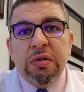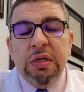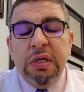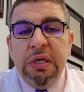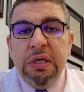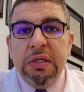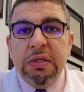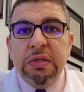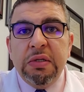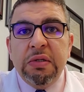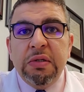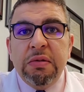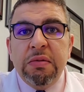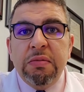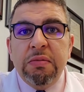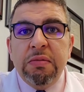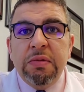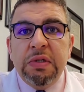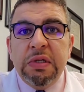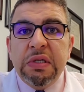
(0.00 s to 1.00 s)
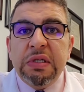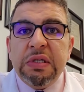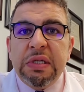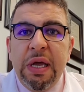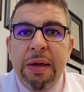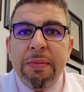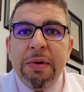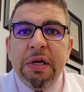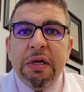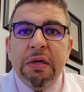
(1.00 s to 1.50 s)
needs
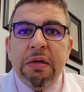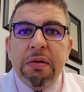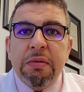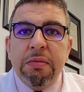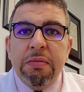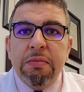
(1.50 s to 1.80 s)
systemic